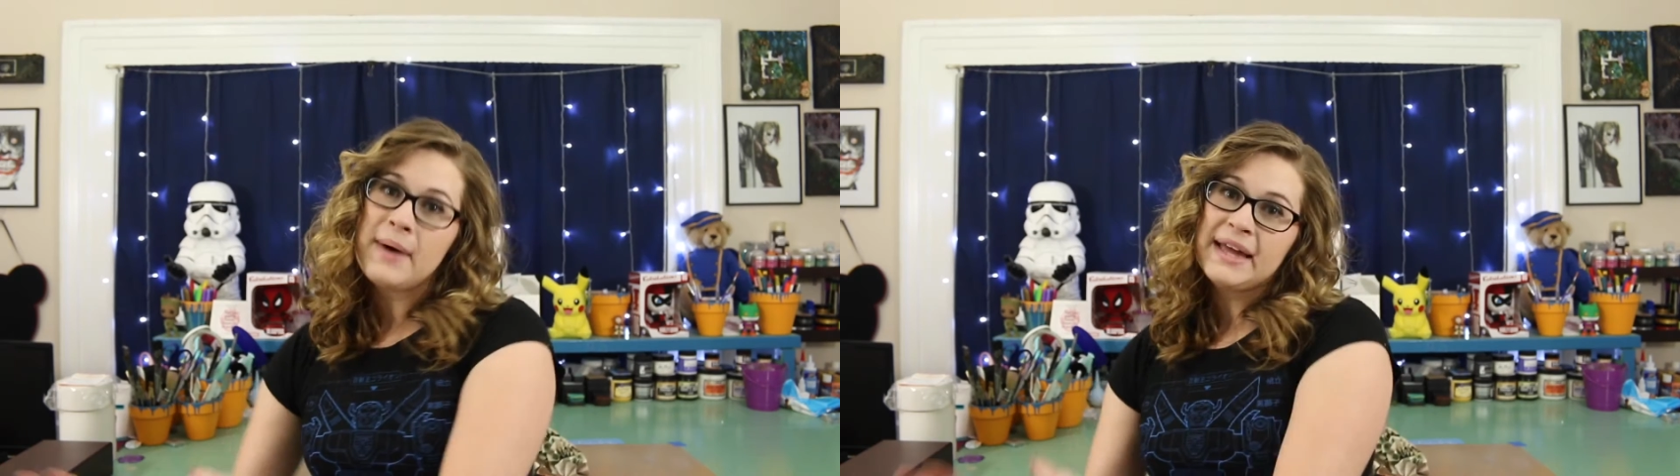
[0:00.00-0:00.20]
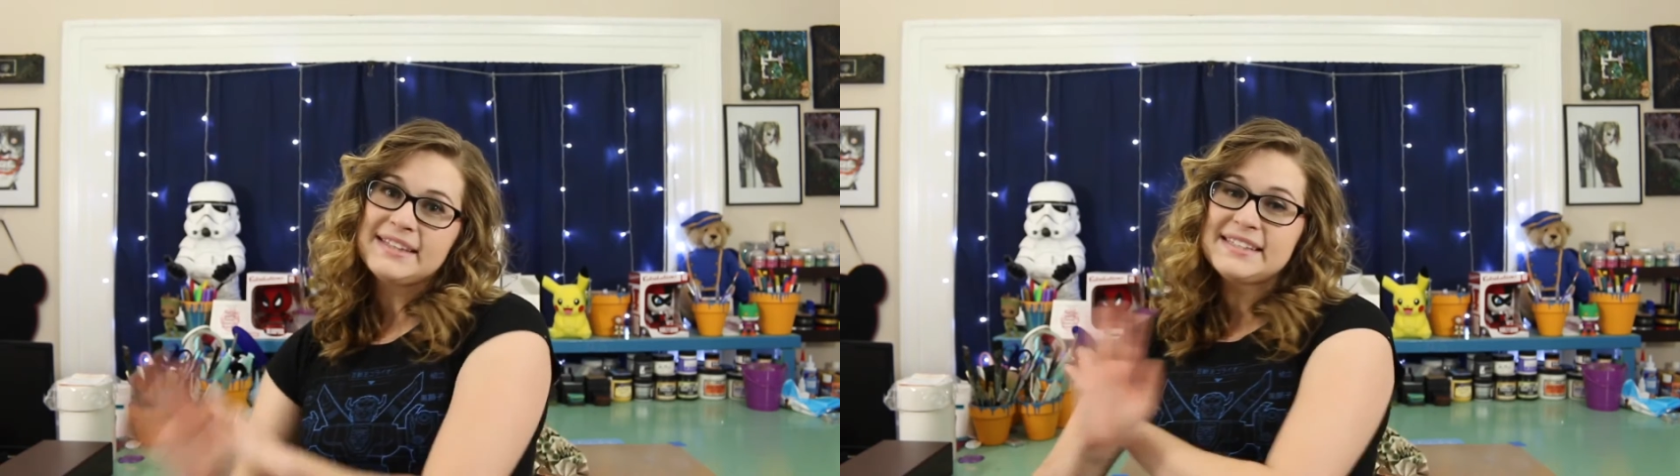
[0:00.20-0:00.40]

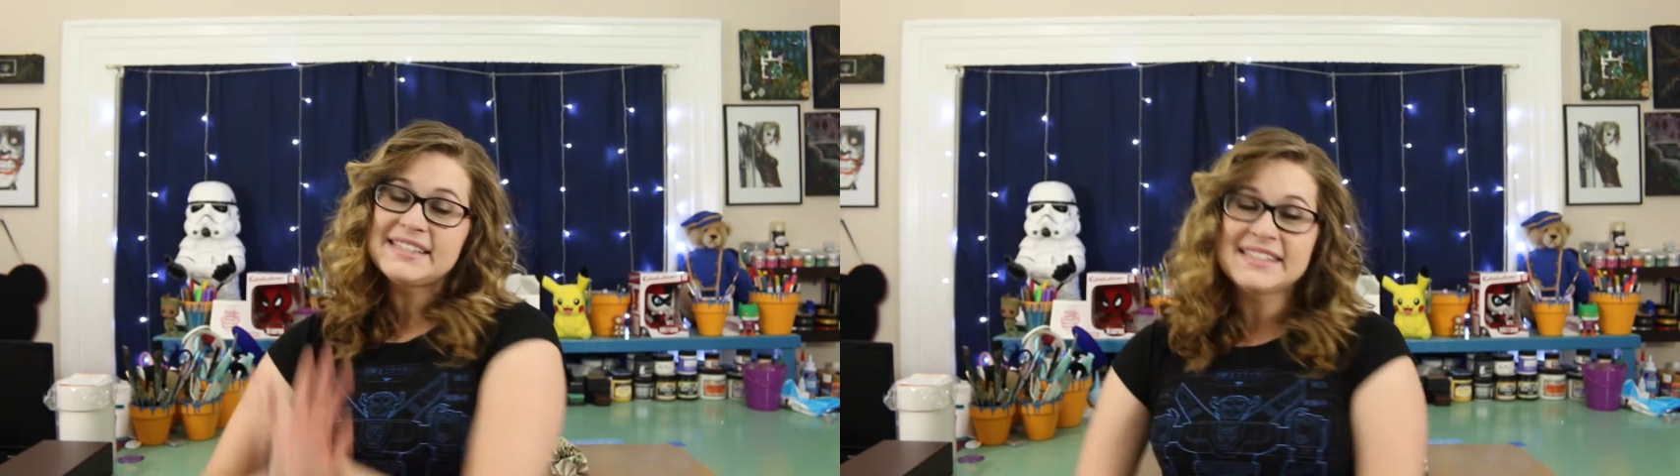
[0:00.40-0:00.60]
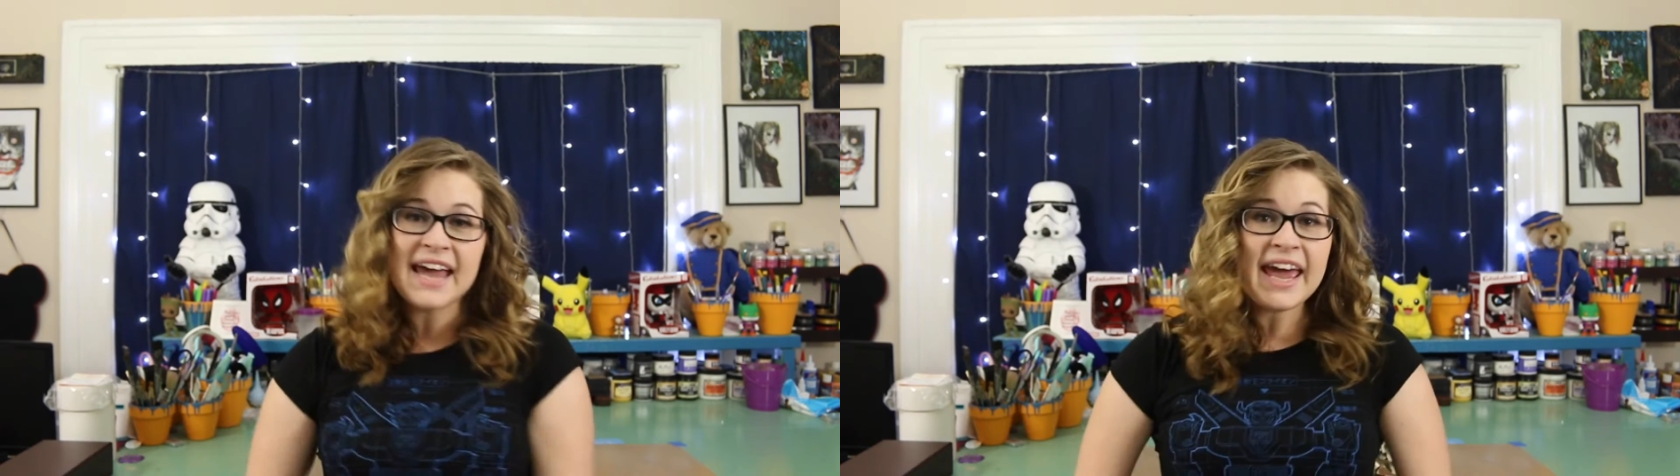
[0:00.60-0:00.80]
But
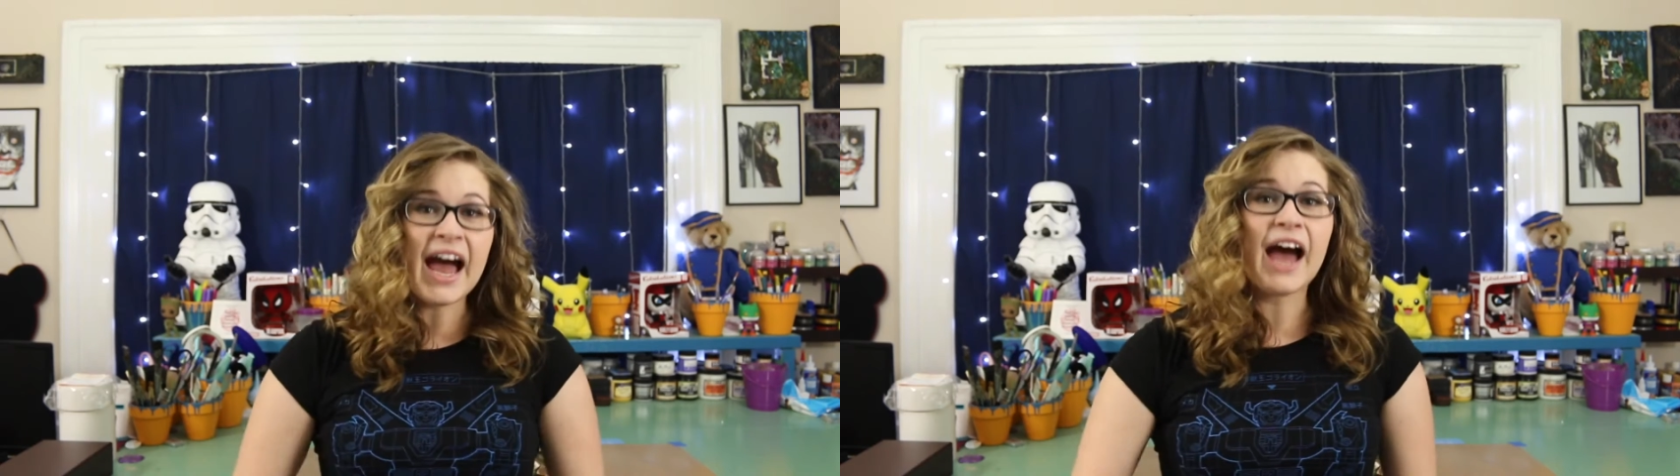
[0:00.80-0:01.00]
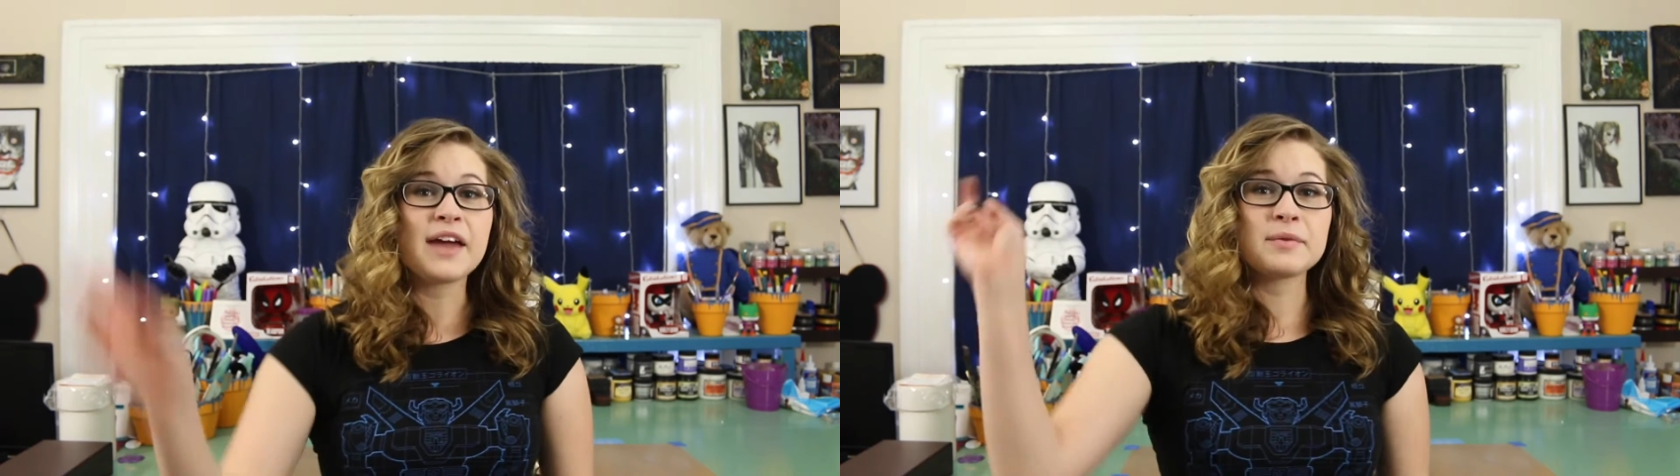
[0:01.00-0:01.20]
today I